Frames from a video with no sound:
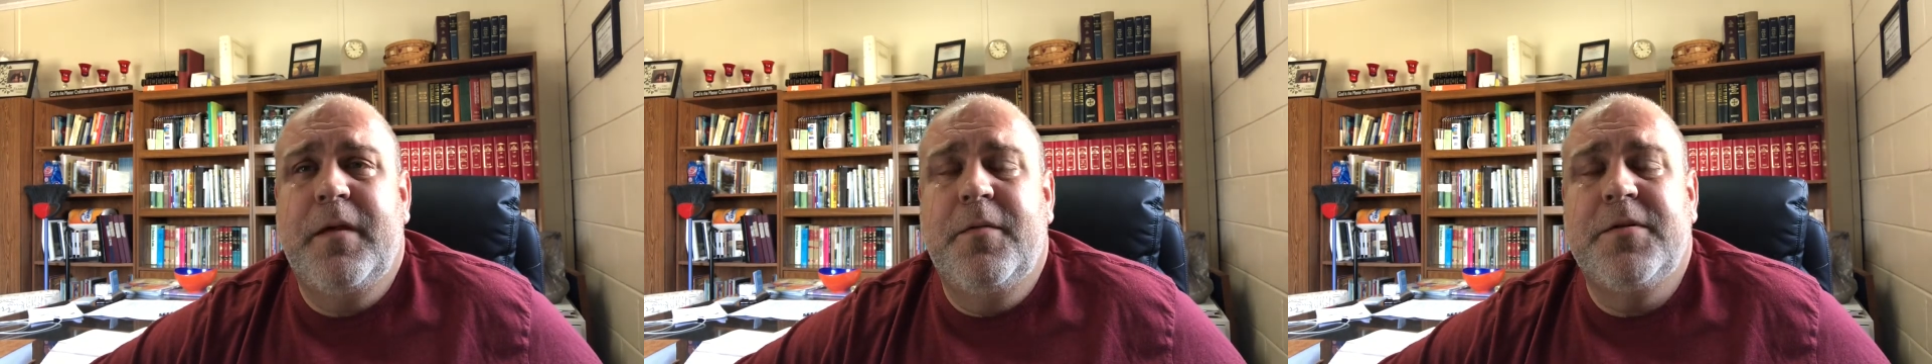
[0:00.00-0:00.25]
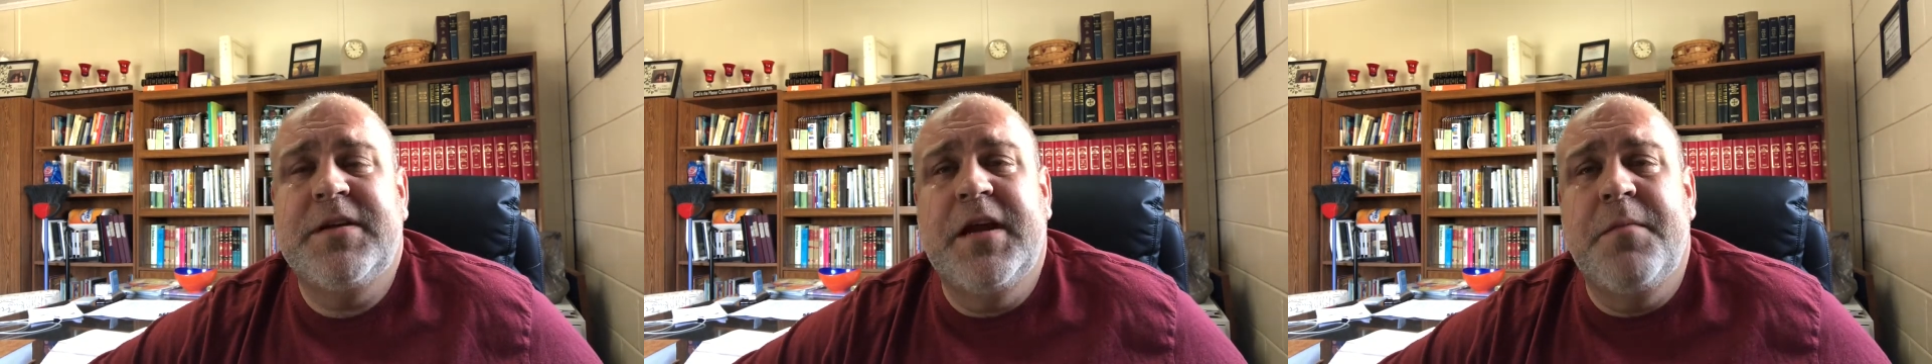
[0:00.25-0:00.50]

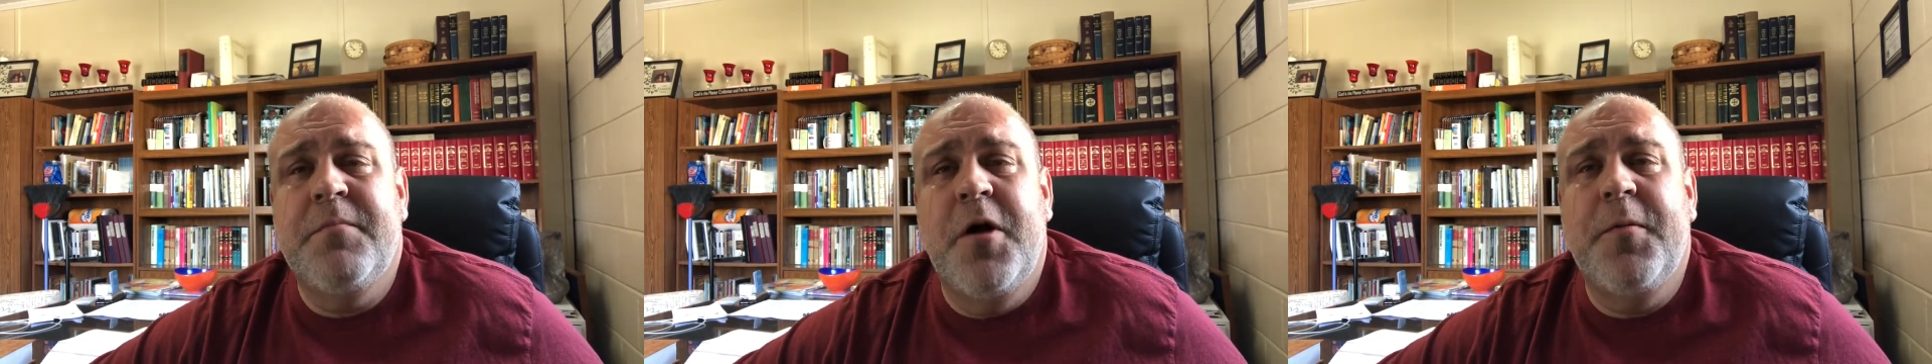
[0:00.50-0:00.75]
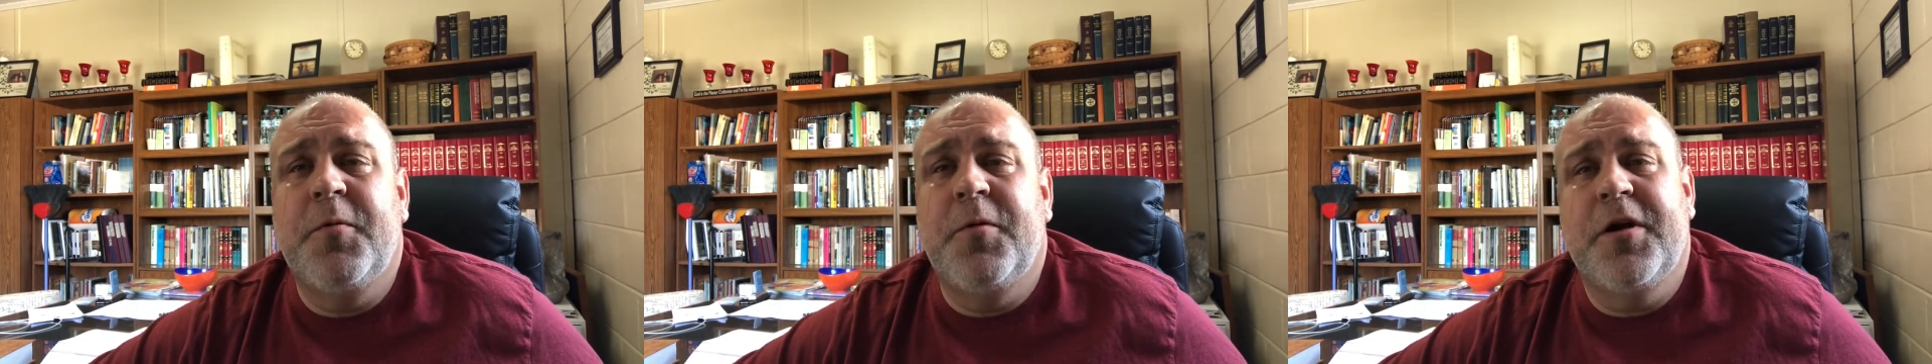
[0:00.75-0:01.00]
Take a
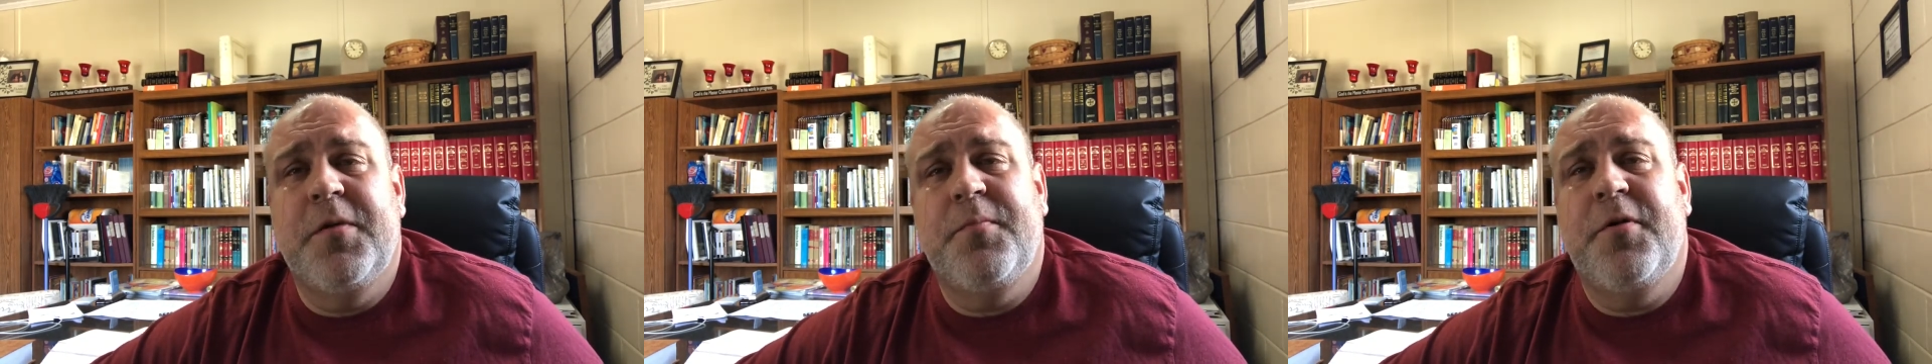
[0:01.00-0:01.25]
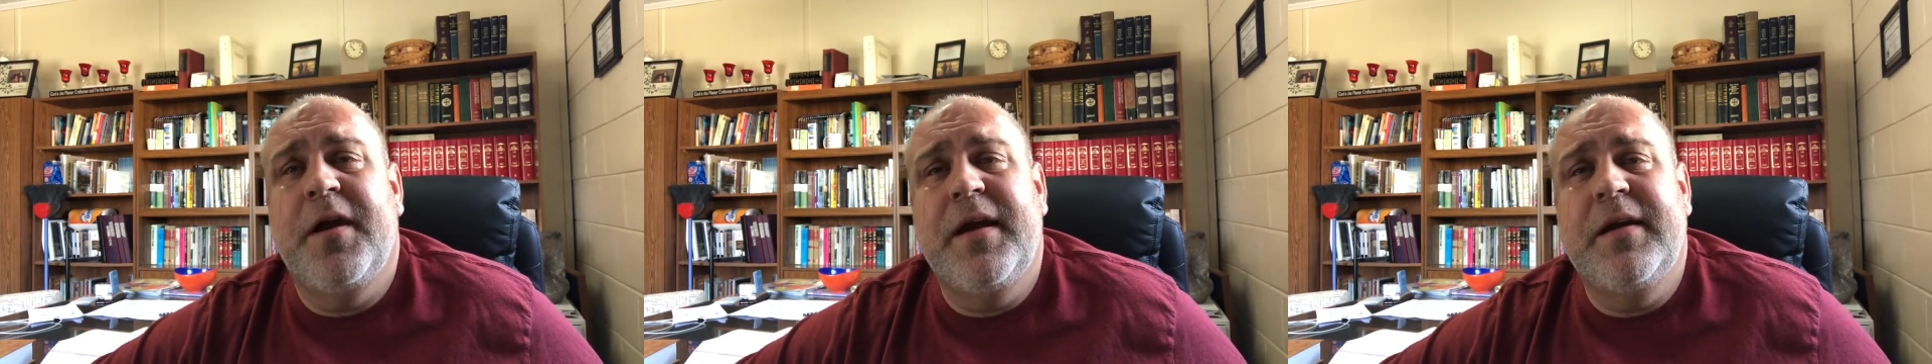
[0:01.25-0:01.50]
moment, we're going to
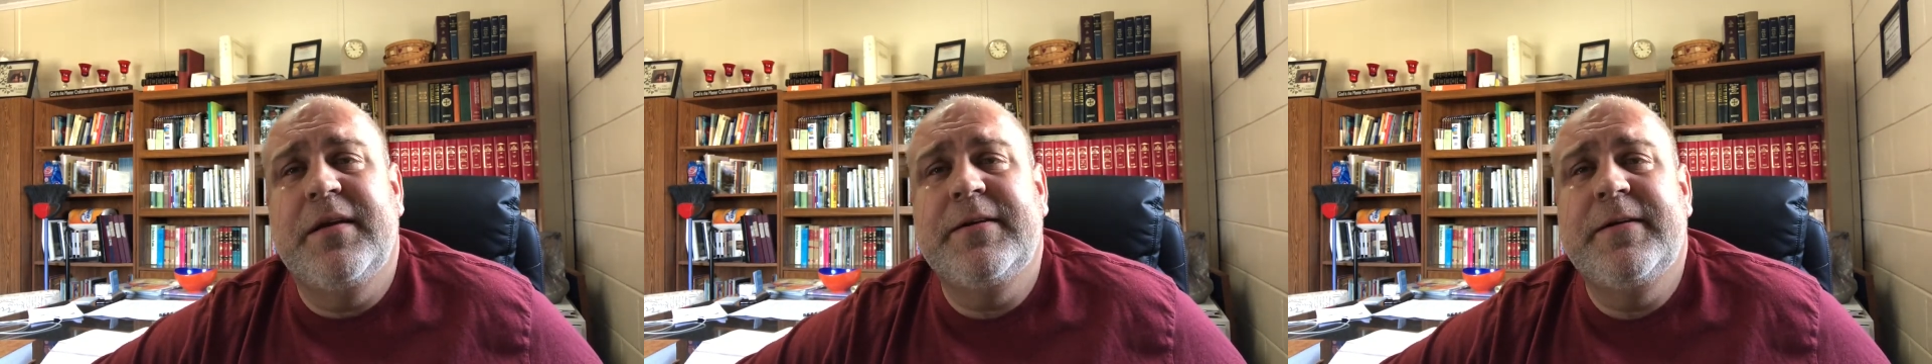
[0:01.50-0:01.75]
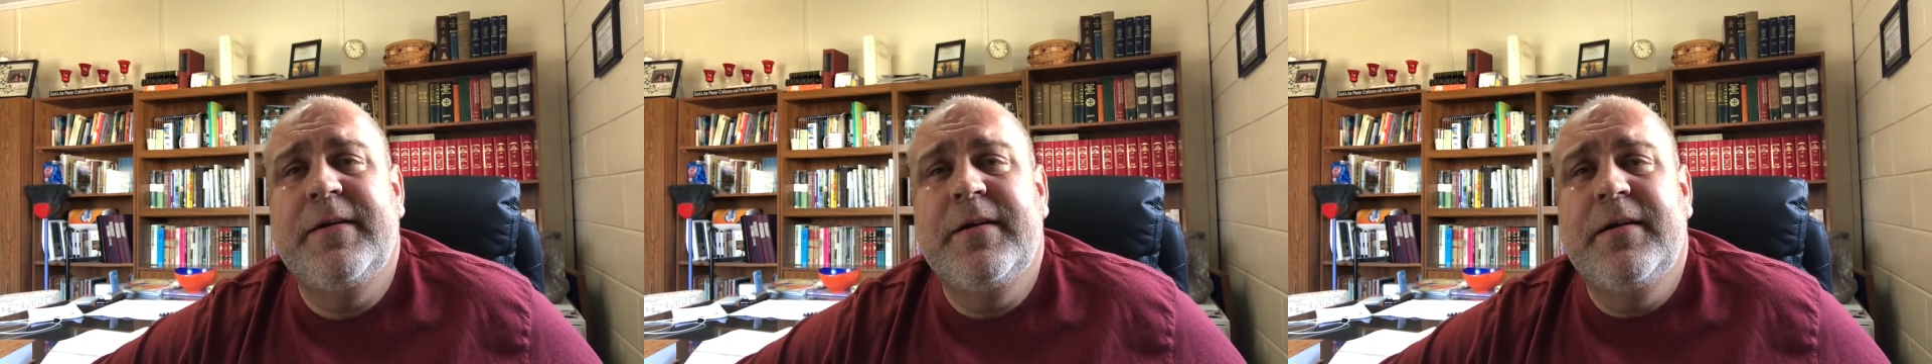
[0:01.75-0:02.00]
pray.
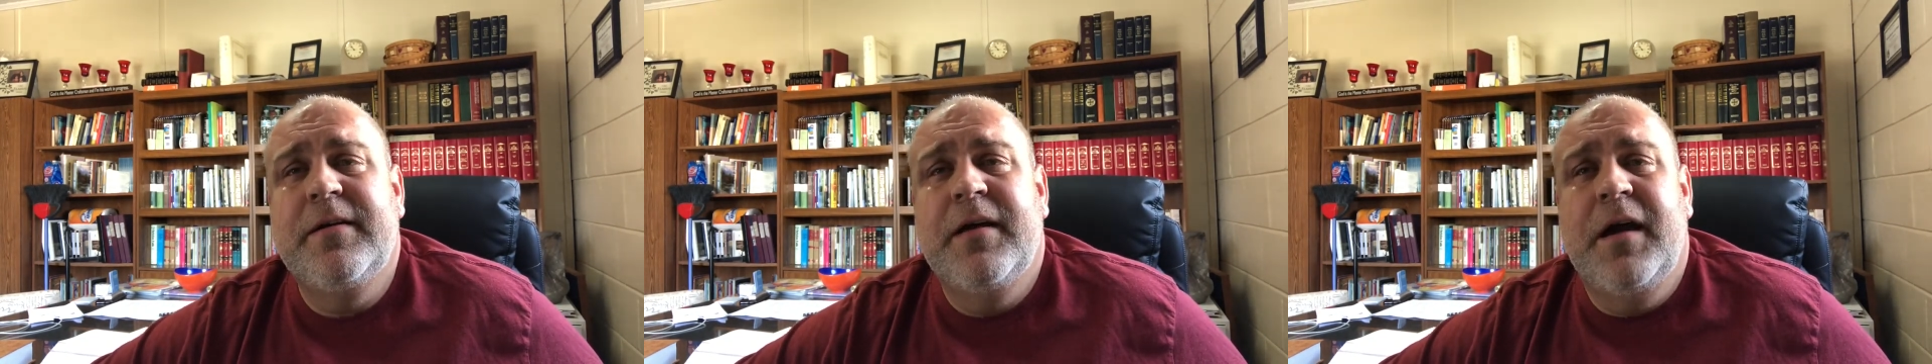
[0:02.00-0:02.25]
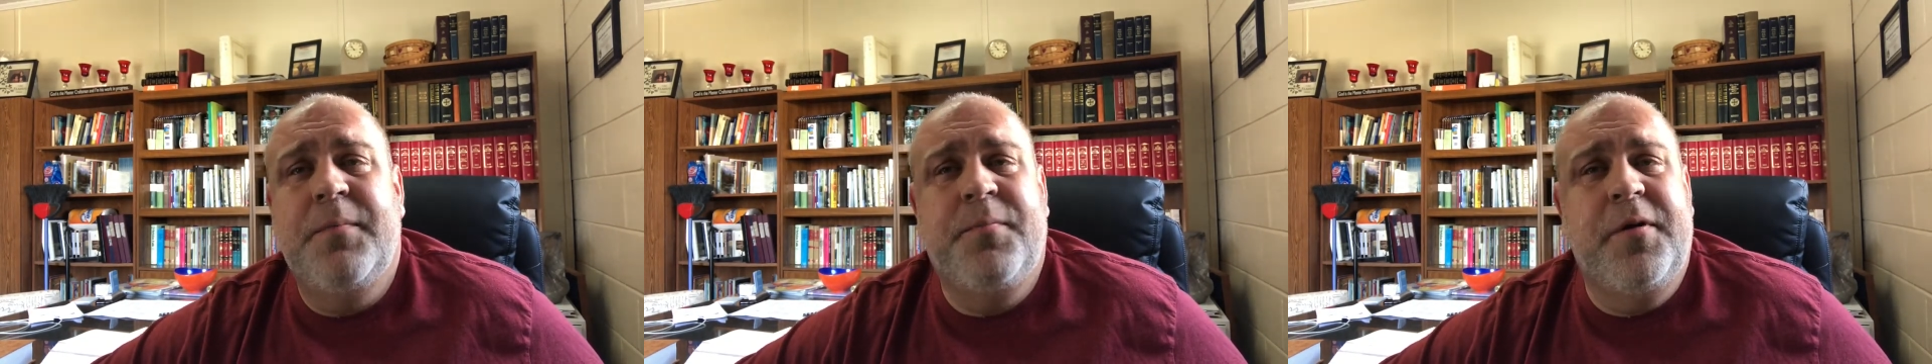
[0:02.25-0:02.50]

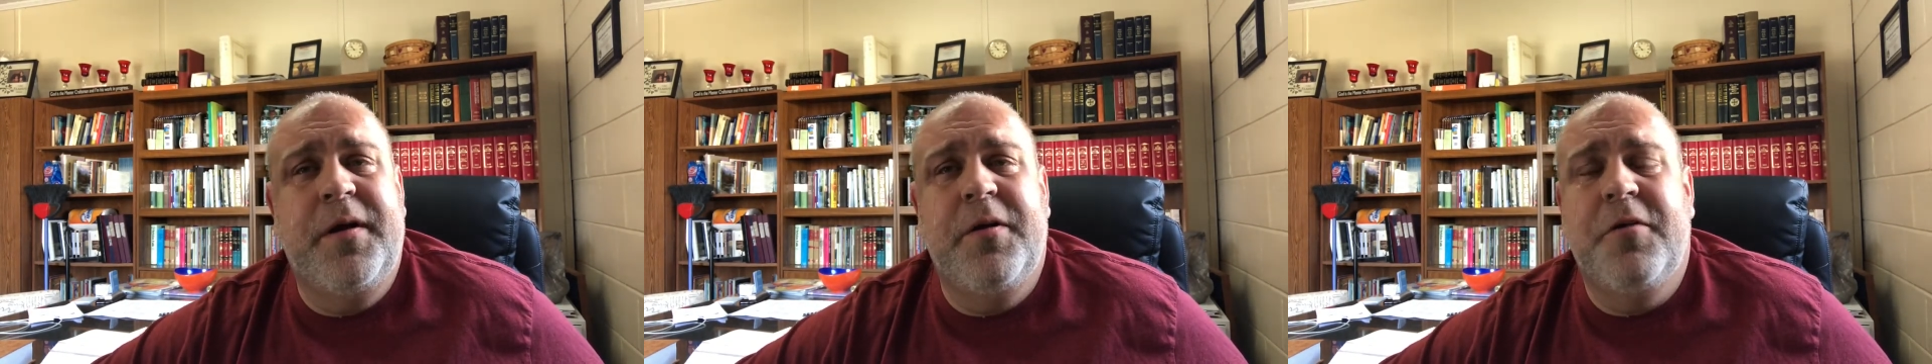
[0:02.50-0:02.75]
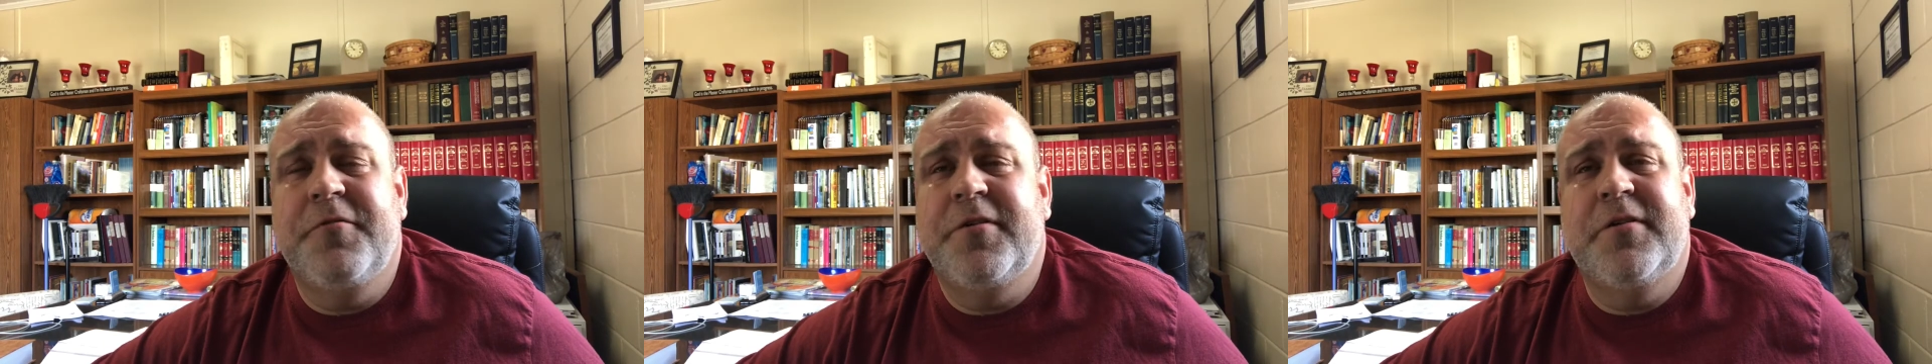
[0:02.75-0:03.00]
I pray
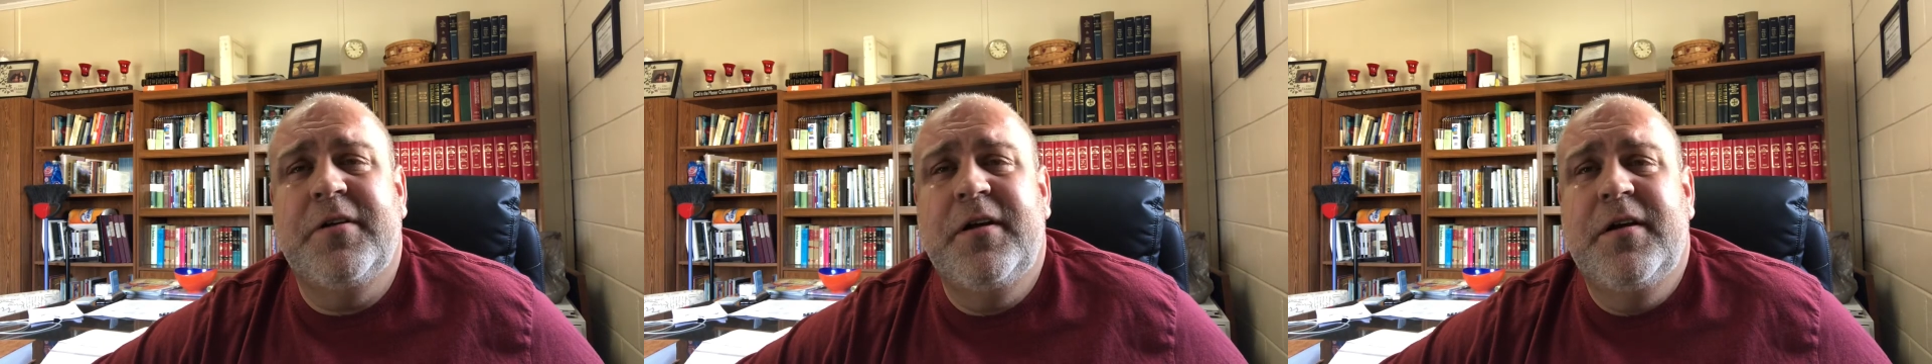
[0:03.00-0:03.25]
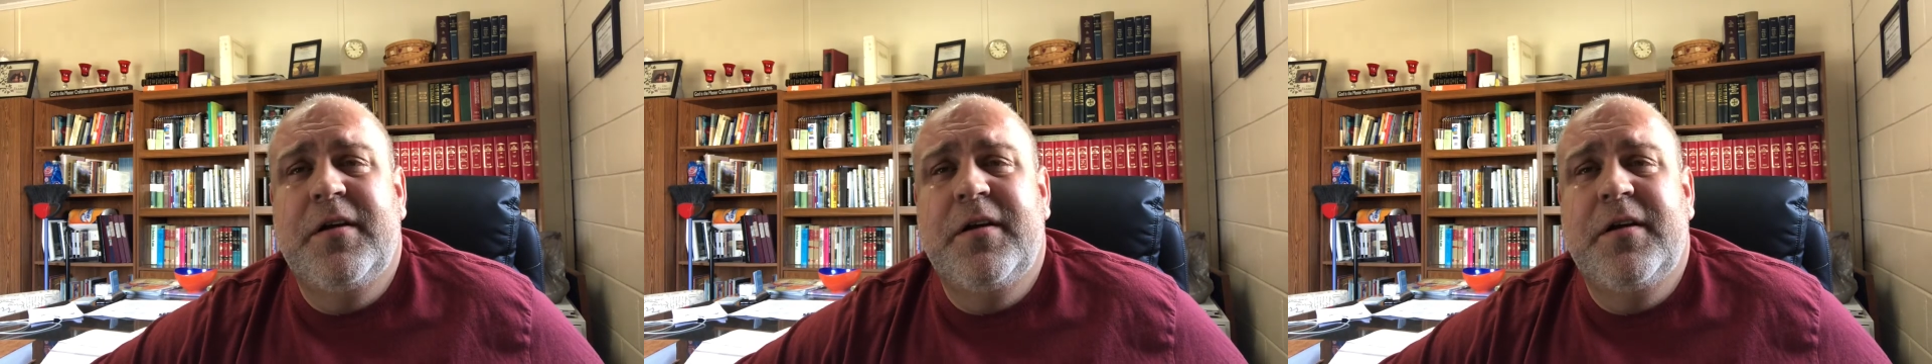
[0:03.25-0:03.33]
over